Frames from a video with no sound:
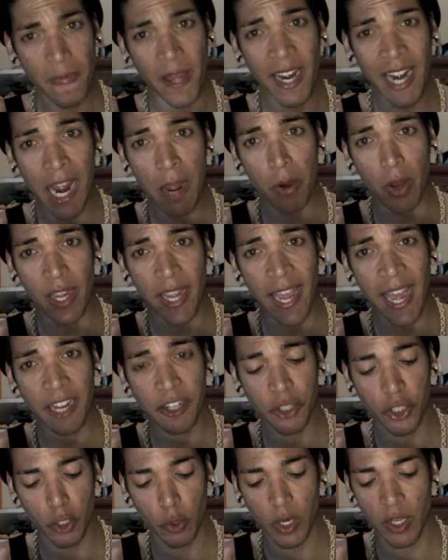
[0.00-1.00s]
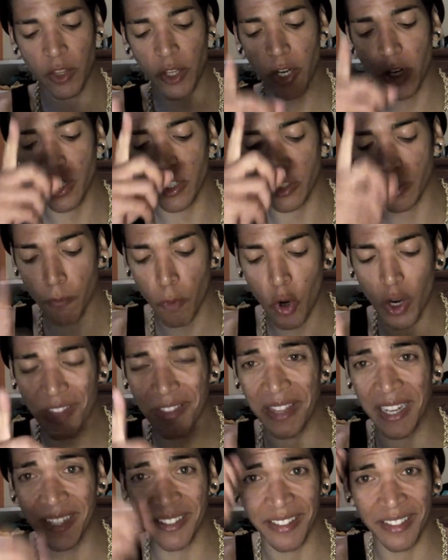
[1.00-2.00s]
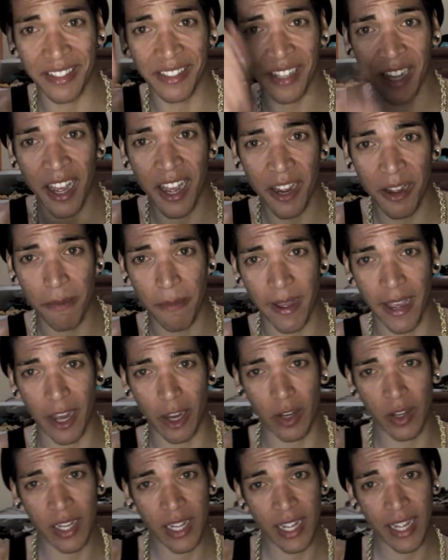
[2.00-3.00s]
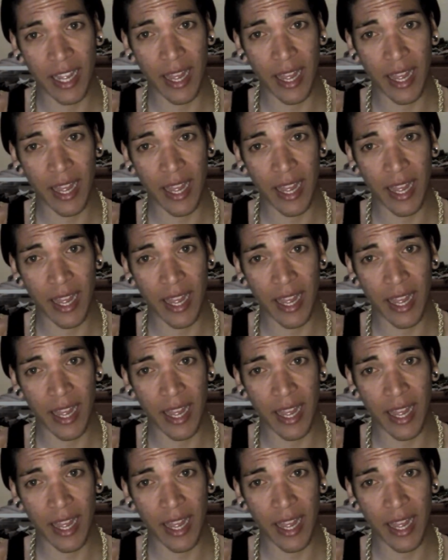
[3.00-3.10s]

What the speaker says: And I will catch you when there is more things to talk about.